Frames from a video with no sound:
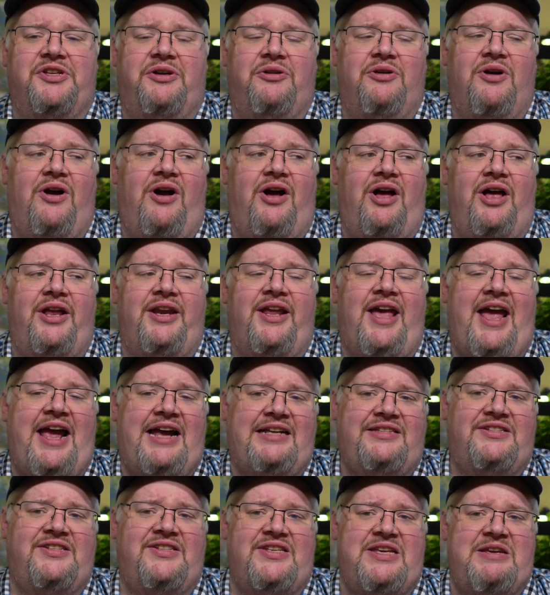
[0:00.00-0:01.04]
that are on
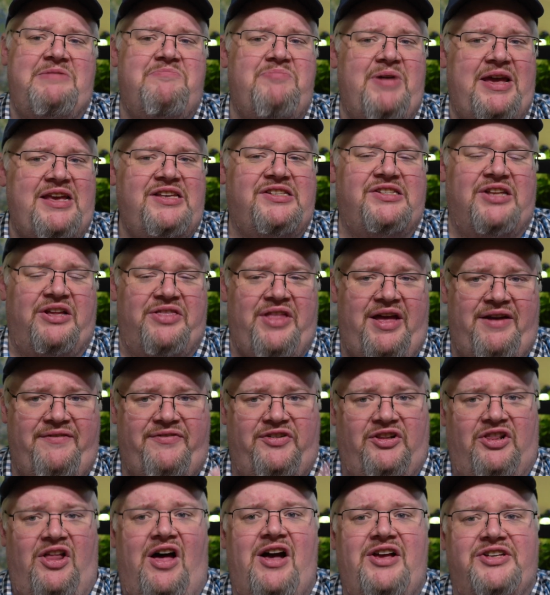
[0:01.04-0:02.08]
Etsy based on that
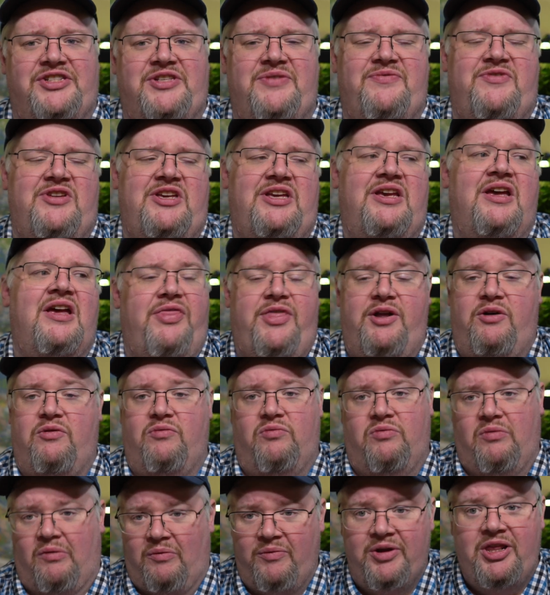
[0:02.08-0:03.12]
philosophy that are
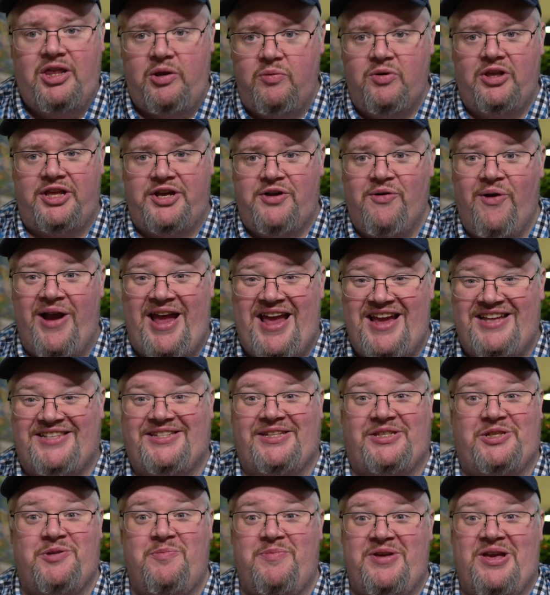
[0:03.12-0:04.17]
really, really great,
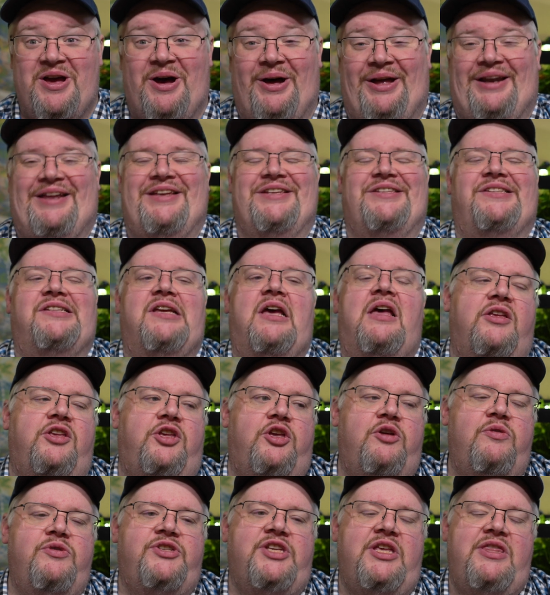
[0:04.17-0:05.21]
to be honest.
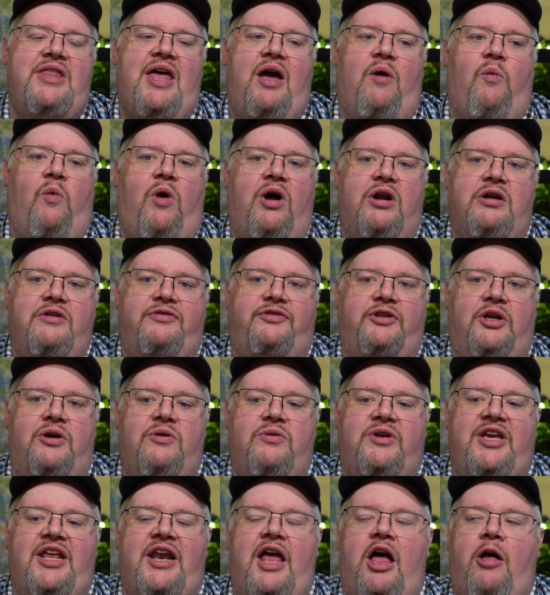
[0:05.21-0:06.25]
Using that water
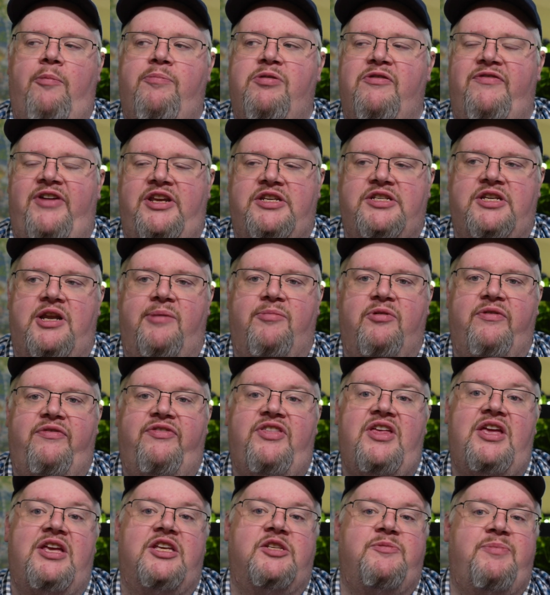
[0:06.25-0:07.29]
flow can help prevent a number of
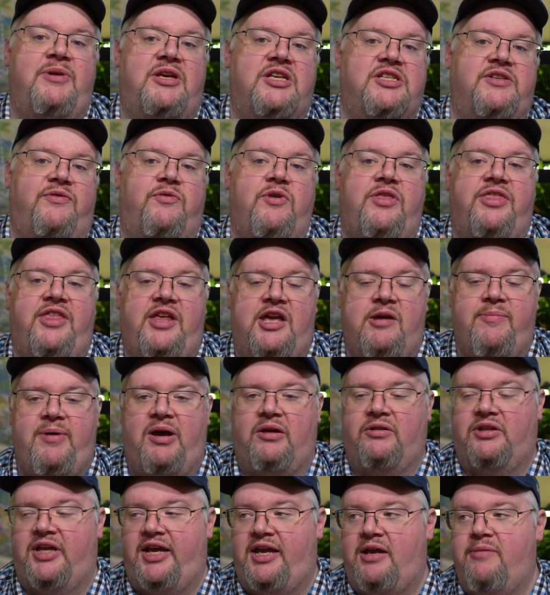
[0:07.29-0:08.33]
things, because if we think
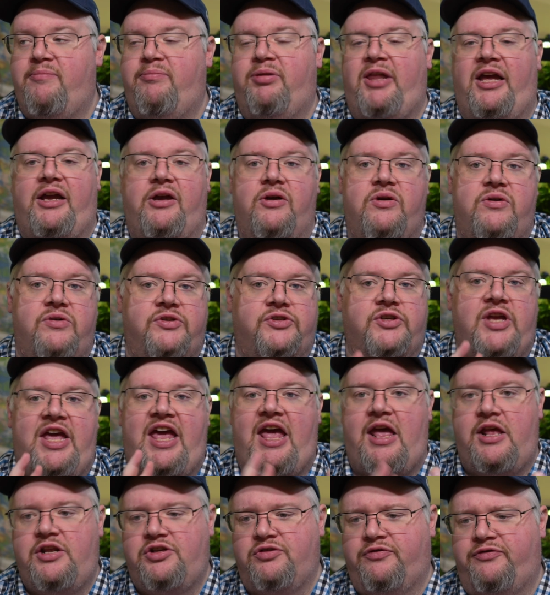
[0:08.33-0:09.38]
about like plecos,
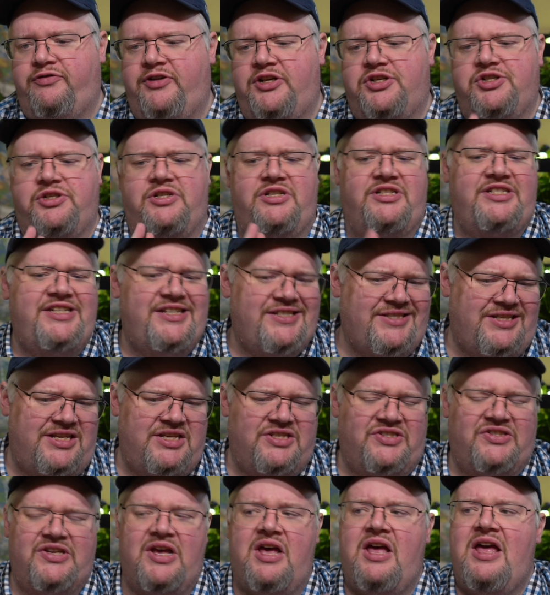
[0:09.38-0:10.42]
angelfish,
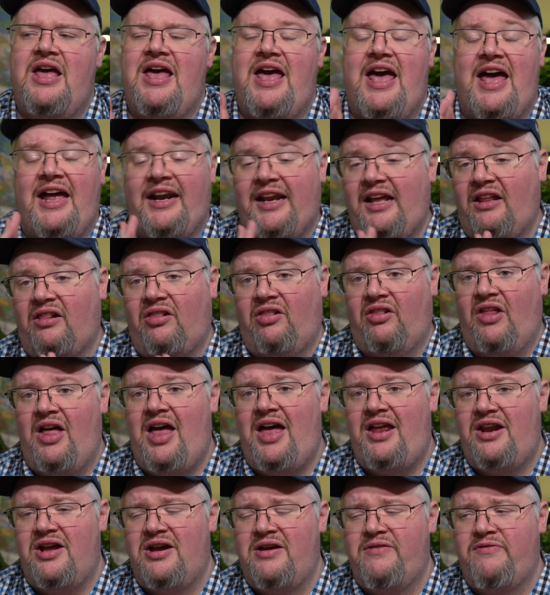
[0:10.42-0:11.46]
discus, and a
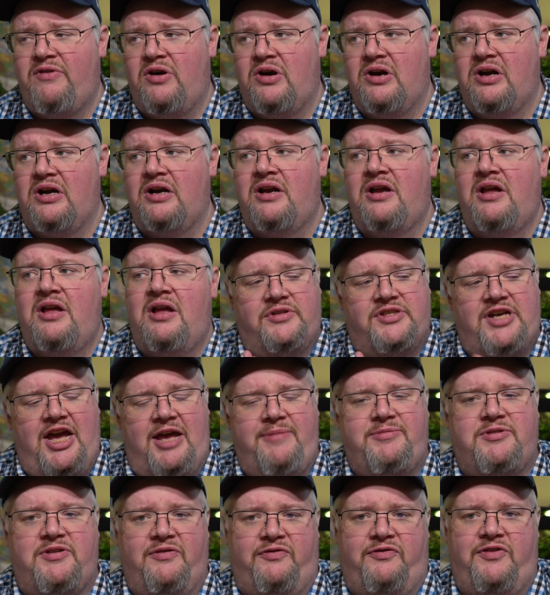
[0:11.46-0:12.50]
lot of our
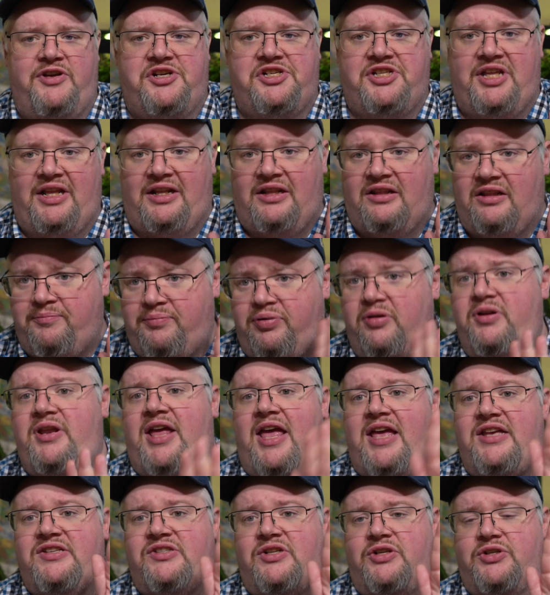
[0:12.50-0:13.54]
types of fish that put
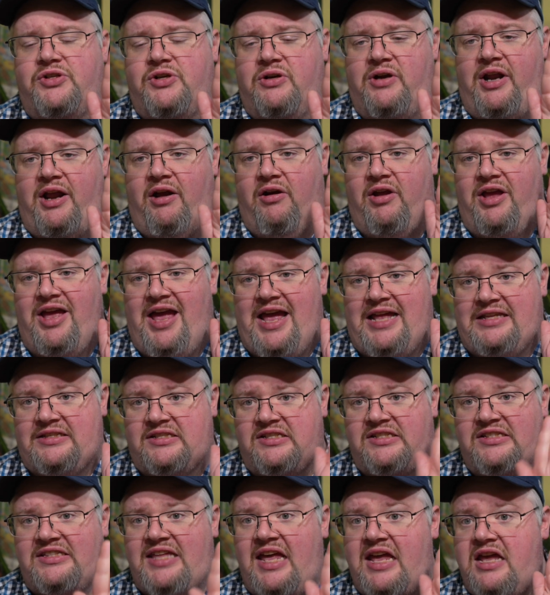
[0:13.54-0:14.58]
eggs in a certain area and
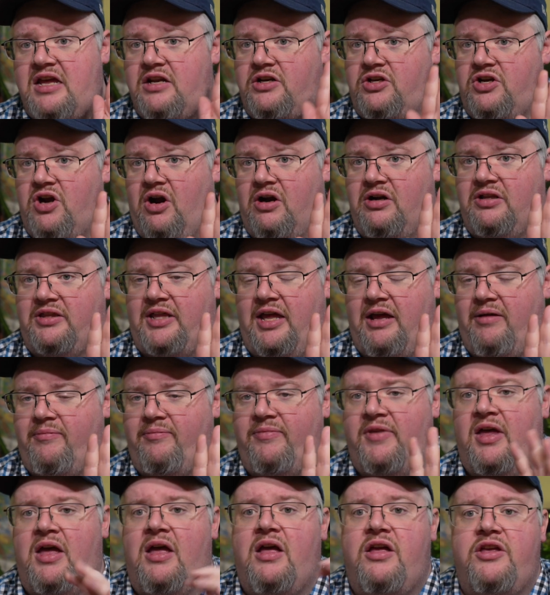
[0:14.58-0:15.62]
stay and guard them,
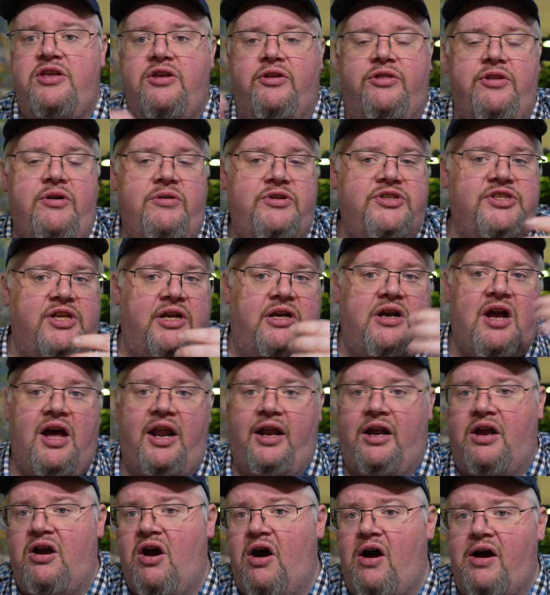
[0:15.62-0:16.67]
you'll notice they
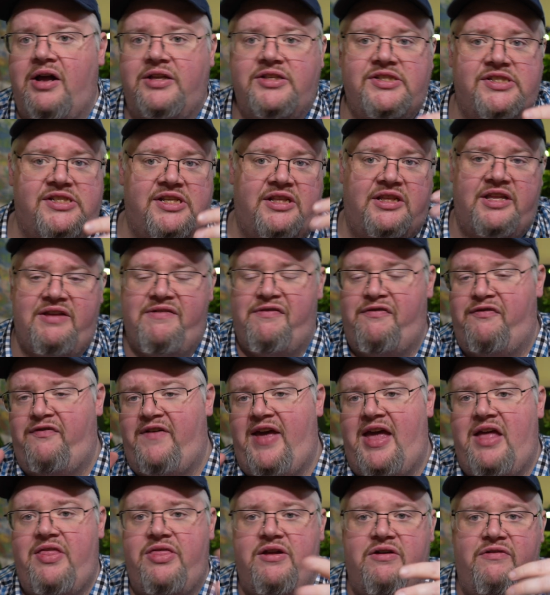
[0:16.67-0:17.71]
kind of constantly
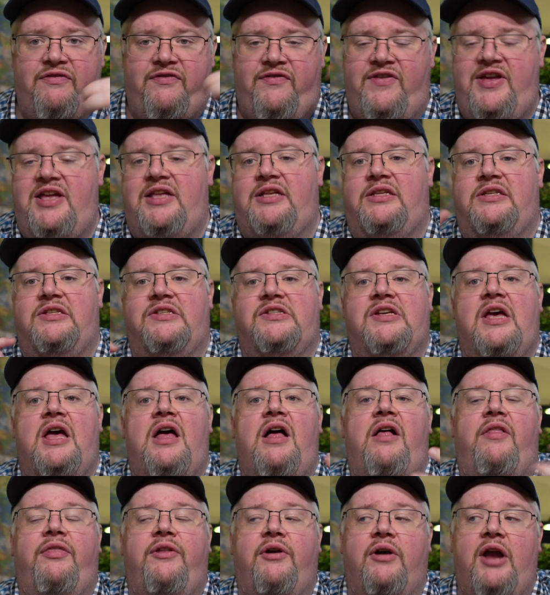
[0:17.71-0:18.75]
fan their fins.
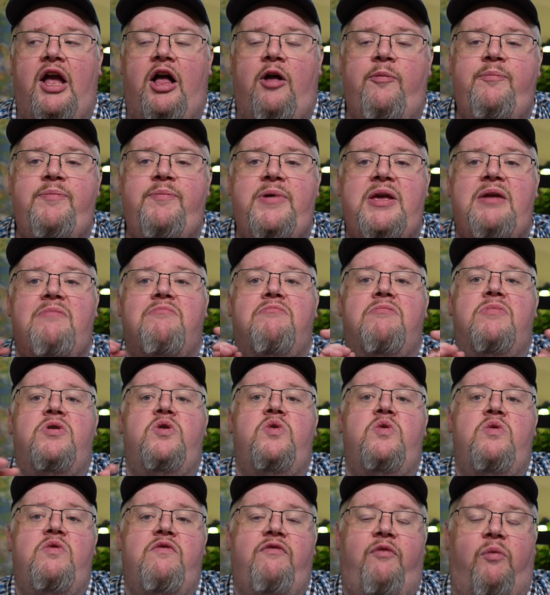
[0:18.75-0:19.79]
They're helping
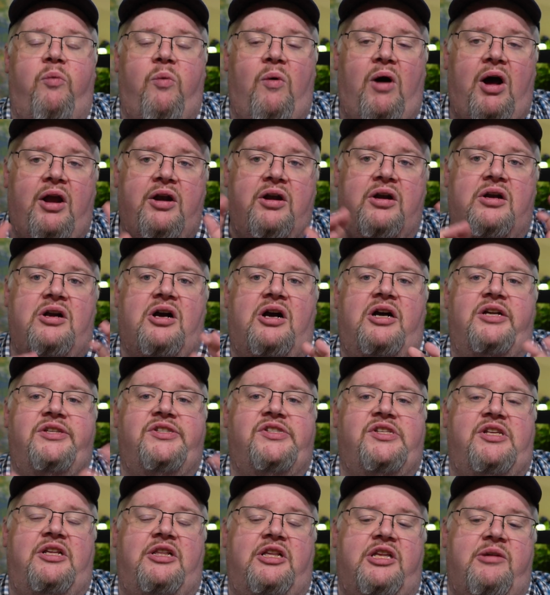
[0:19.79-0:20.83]
move water
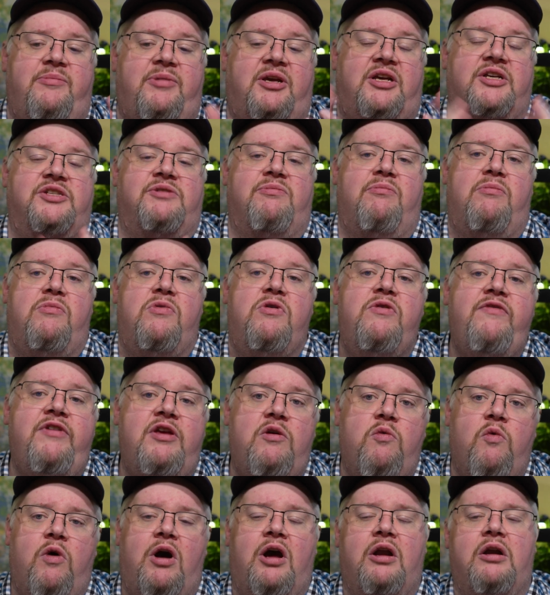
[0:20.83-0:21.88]
constantly, because
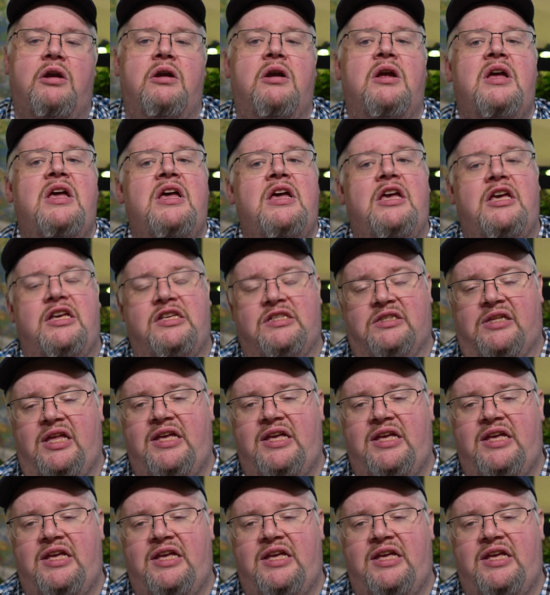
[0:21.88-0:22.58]
moving water is